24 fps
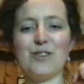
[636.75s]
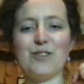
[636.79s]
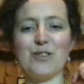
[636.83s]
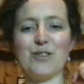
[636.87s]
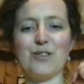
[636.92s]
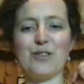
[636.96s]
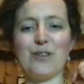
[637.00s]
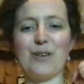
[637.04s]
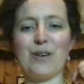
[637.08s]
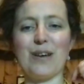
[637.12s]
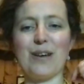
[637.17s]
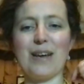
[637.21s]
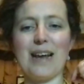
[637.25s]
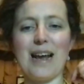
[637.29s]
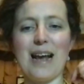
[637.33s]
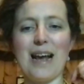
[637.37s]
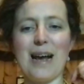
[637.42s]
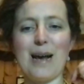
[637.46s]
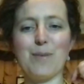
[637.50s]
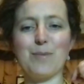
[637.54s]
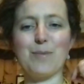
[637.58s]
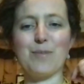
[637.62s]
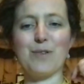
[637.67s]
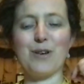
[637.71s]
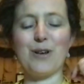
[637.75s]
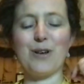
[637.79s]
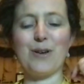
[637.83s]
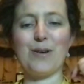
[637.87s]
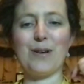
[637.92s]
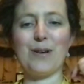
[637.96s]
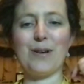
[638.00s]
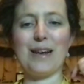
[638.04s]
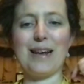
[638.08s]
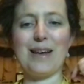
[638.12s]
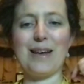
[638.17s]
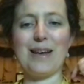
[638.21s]
just looking
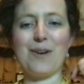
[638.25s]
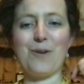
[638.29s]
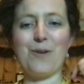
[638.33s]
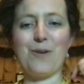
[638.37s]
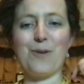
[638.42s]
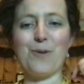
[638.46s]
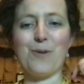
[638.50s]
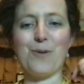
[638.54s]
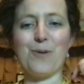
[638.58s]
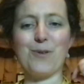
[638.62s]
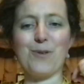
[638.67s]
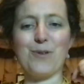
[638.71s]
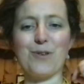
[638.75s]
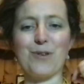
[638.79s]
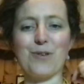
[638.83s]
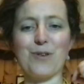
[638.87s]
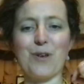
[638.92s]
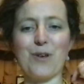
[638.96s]
absolutely gorgeous.